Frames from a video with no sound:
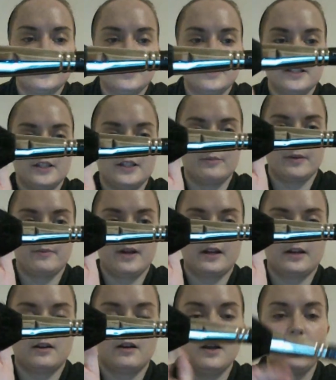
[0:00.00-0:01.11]
this is my
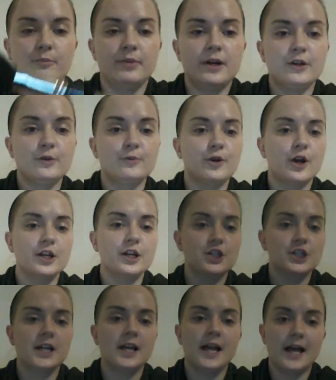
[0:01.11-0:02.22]
MAC powder brush,
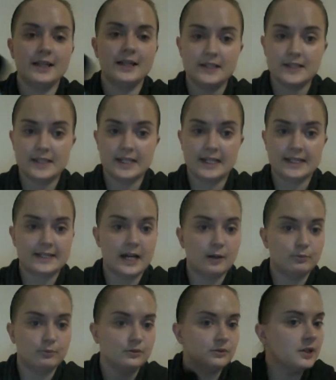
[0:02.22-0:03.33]
and this is an
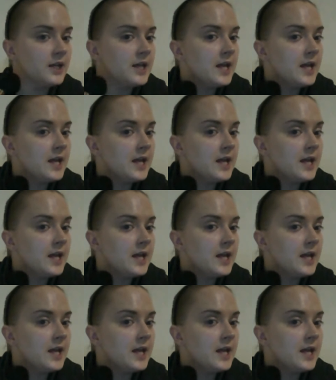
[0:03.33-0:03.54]
example.